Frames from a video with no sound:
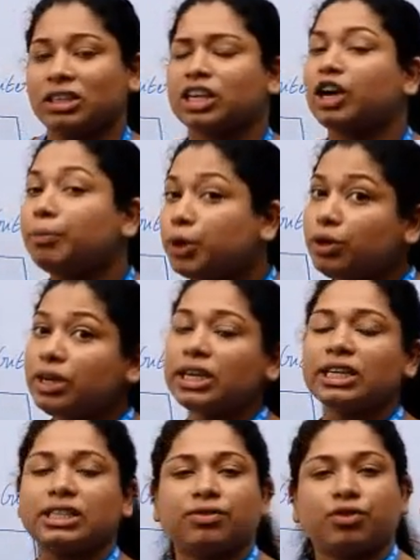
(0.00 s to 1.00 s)
the
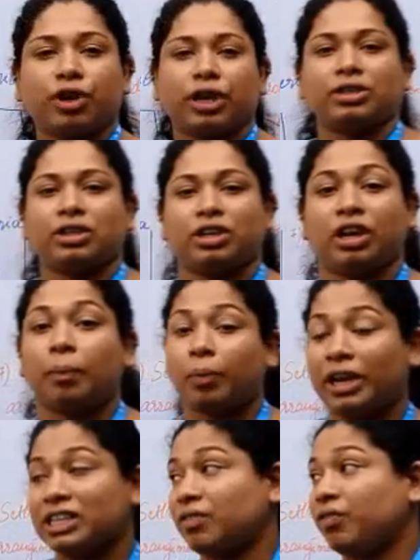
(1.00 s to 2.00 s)
communicative criteria
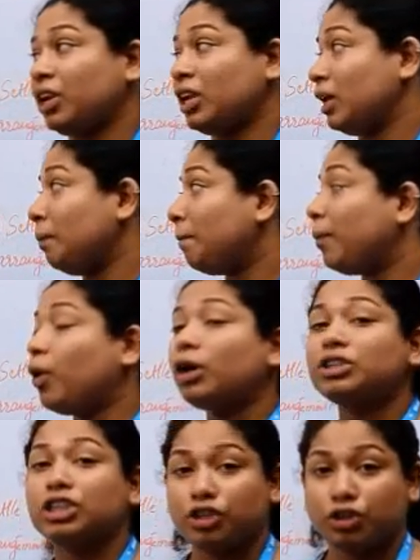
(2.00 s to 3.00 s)
plays a very
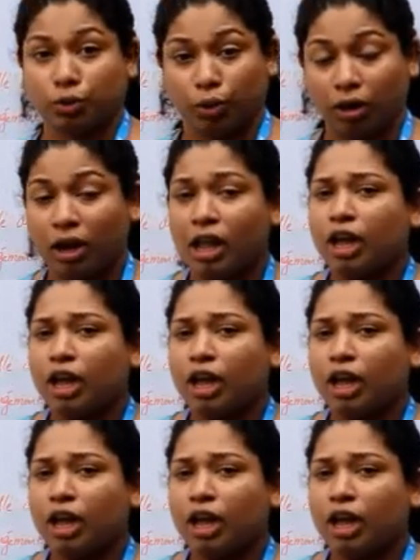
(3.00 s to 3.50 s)
important role.